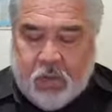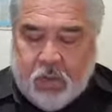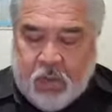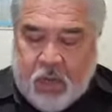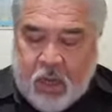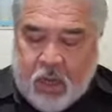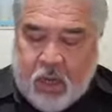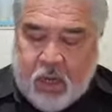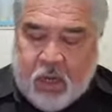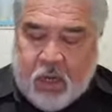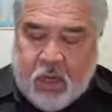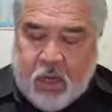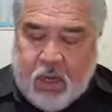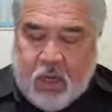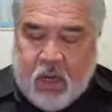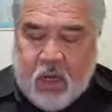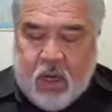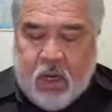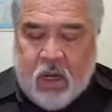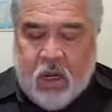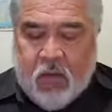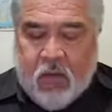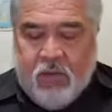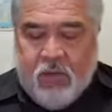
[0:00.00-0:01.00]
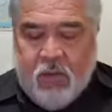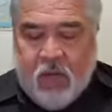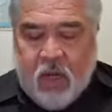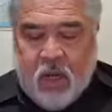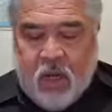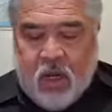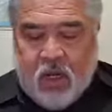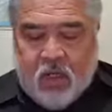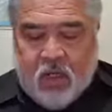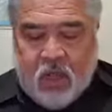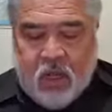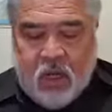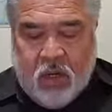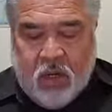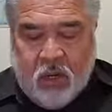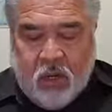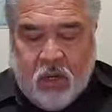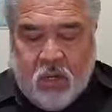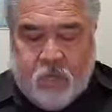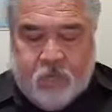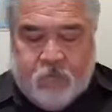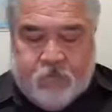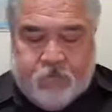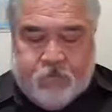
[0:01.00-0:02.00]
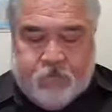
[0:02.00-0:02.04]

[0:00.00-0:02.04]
be enough for us and you.